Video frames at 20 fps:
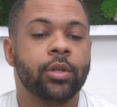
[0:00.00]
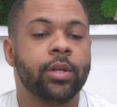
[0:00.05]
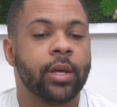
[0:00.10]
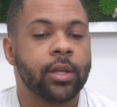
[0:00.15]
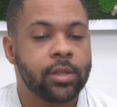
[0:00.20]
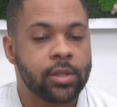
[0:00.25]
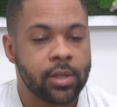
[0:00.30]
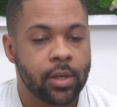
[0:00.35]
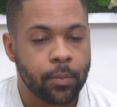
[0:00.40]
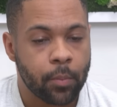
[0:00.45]
you
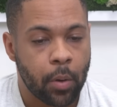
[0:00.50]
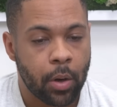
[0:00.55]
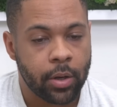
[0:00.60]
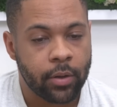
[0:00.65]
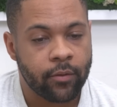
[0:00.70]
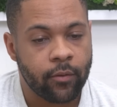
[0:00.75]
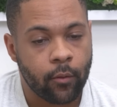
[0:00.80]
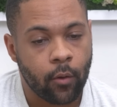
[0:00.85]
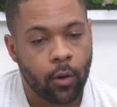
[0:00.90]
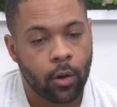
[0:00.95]
did send
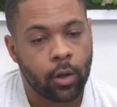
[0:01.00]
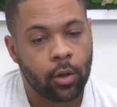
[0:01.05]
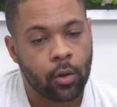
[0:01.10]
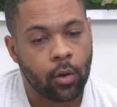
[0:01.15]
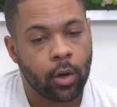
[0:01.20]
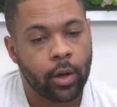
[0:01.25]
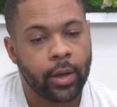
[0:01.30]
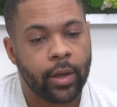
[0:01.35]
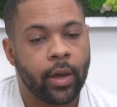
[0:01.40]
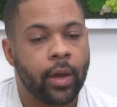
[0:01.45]
money for,
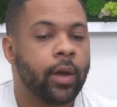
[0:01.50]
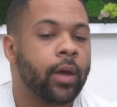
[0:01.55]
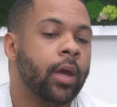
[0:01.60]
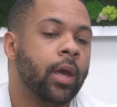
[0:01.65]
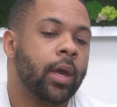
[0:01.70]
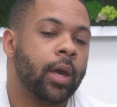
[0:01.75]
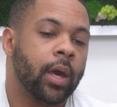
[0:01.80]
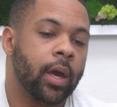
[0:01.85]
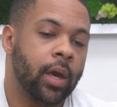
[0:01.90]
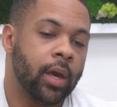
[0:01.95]
Gloria,
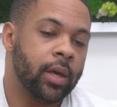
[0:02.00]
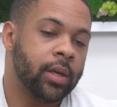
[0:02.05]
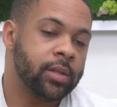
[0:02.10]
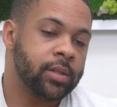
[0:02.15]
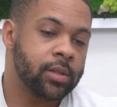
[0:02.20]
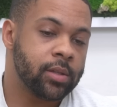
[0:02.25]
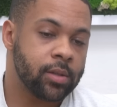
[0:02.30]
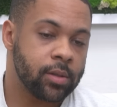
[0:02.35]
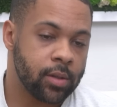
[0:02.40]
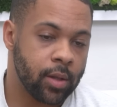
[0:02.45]

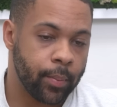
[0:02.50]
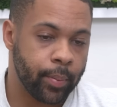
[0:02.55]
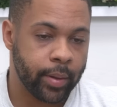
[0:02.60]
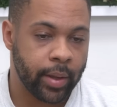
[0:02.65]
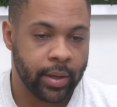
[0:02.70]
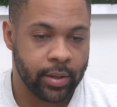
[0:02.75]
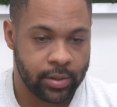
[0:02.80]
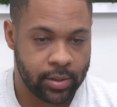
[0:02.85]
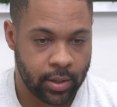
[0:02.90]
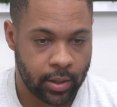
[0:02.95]
is the plane